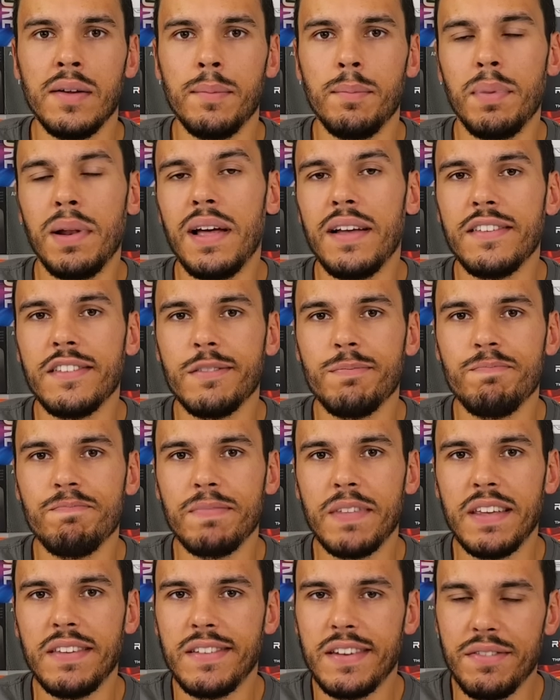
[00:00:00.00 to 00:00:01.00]
Plus,
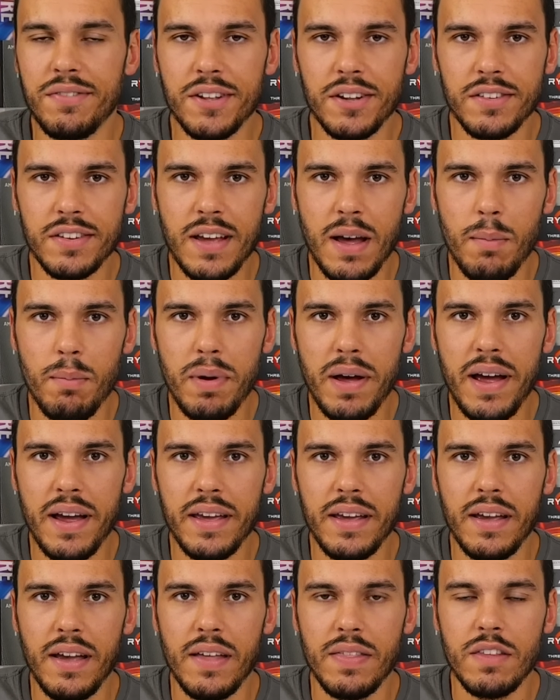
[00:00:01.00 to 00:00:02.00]
it's difficult to come
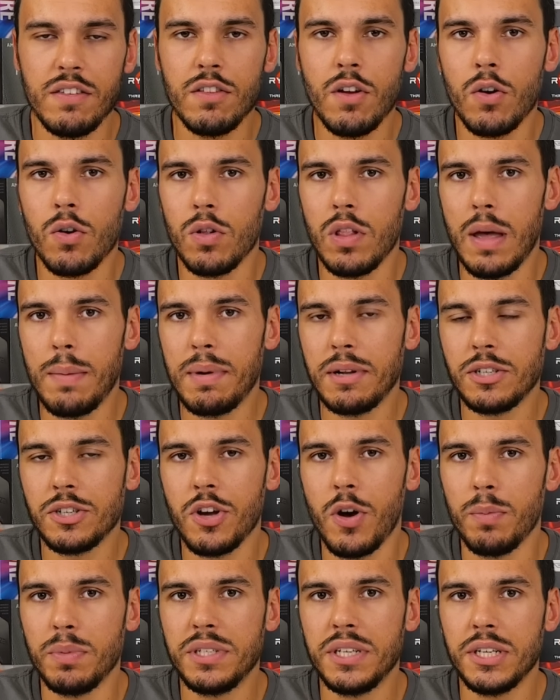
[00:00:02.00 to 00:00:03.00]
by and there's not all that much
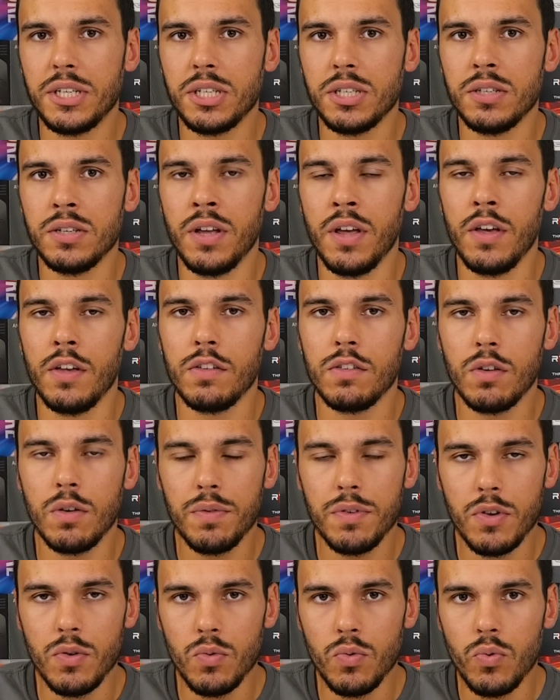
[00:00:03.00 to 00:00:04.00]
competition, so
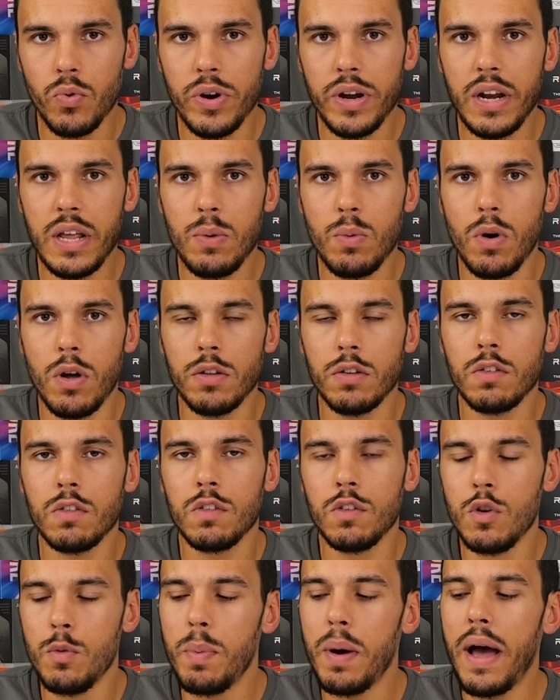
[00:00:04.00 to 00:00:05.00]
if you really want
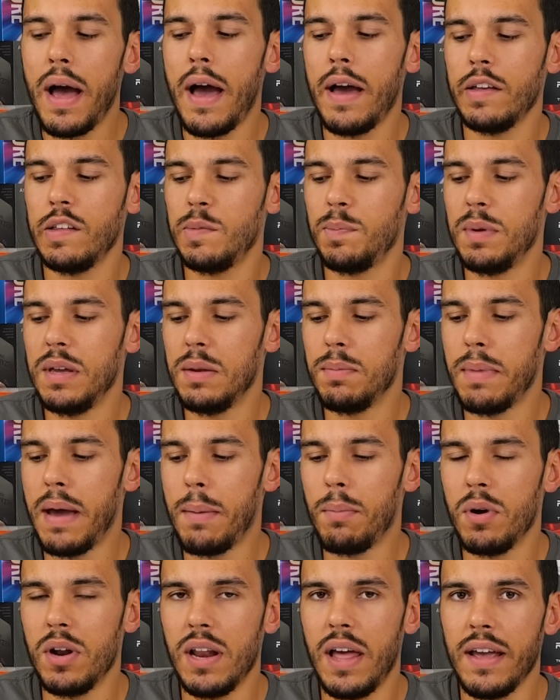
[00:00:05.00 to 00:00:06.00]
super high speed
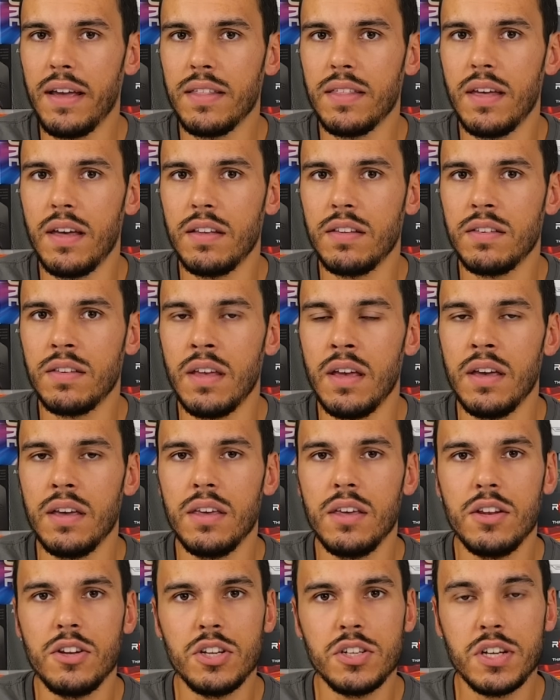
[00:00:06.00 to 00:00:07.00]
memory like this,
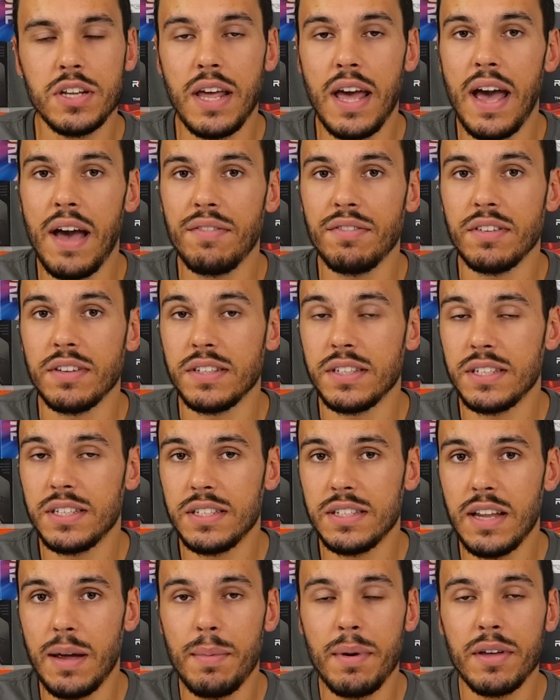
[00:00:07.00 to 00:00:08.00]
you're just going to have to
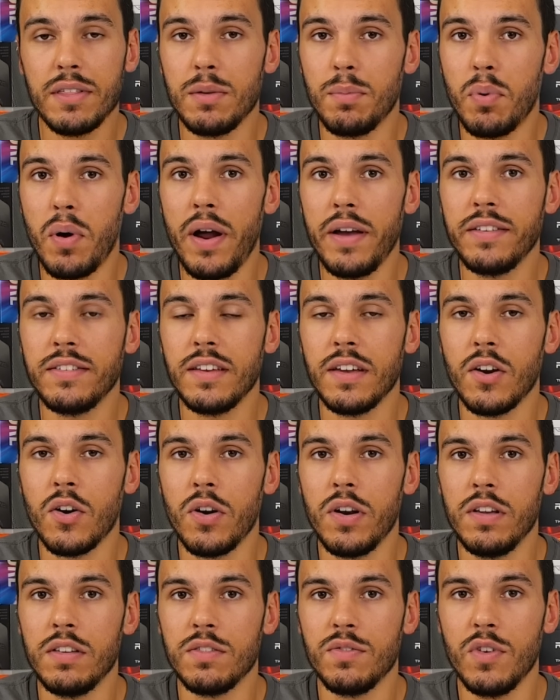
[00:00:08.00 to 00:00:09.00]
stomach the price
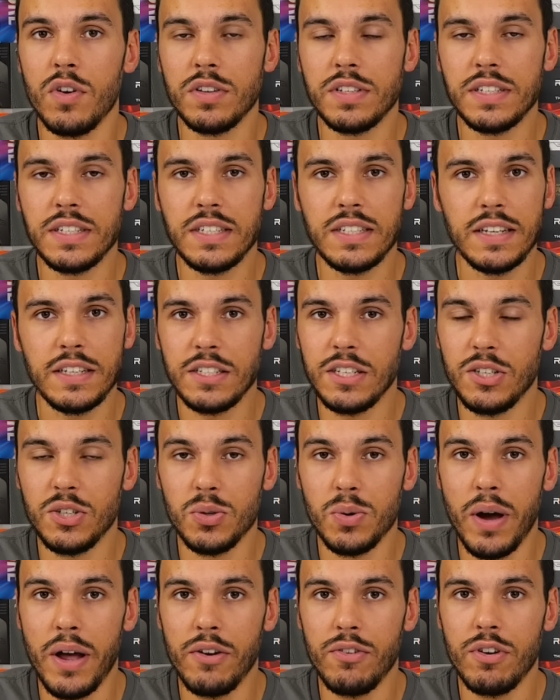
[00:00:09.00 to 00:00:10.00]
increase versus
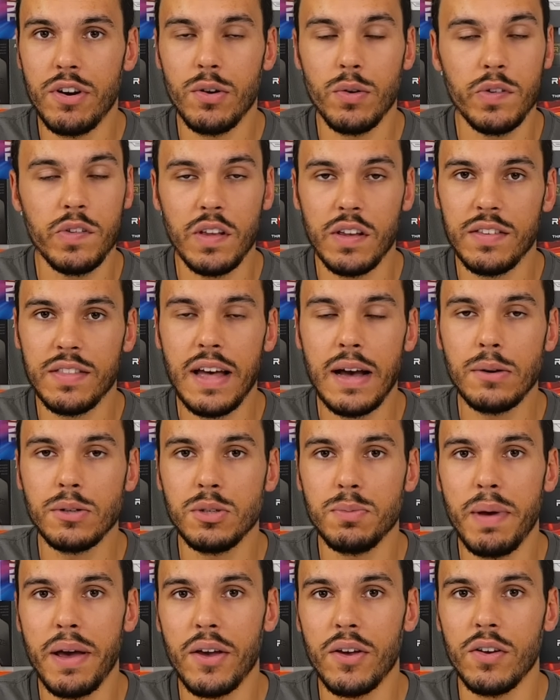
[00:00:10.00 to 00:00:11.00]
6200 or
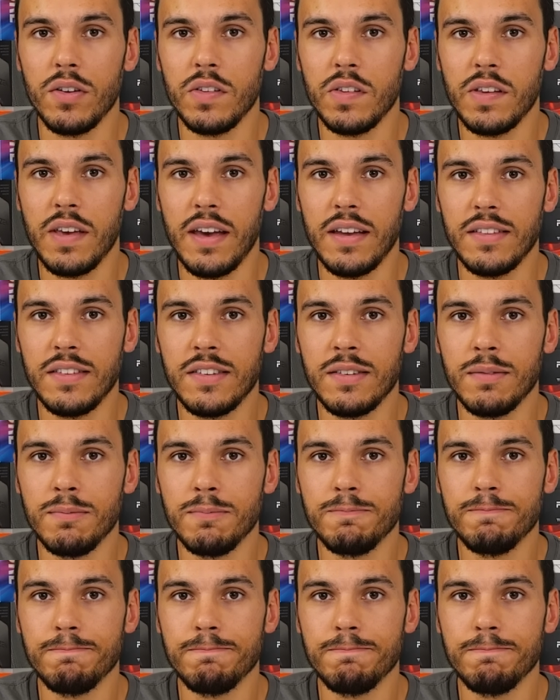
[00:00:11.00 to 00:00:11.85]
6000 MHz kits.